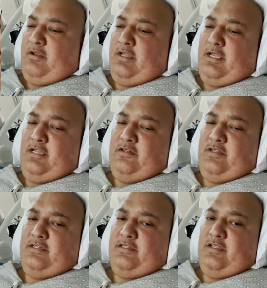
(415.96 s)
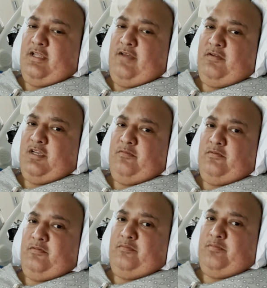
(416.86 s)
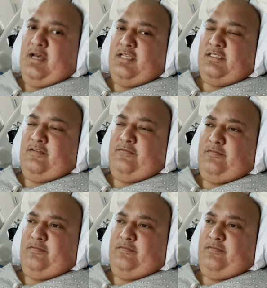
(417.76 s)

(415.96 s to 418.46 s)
can't do that until they have a couple positive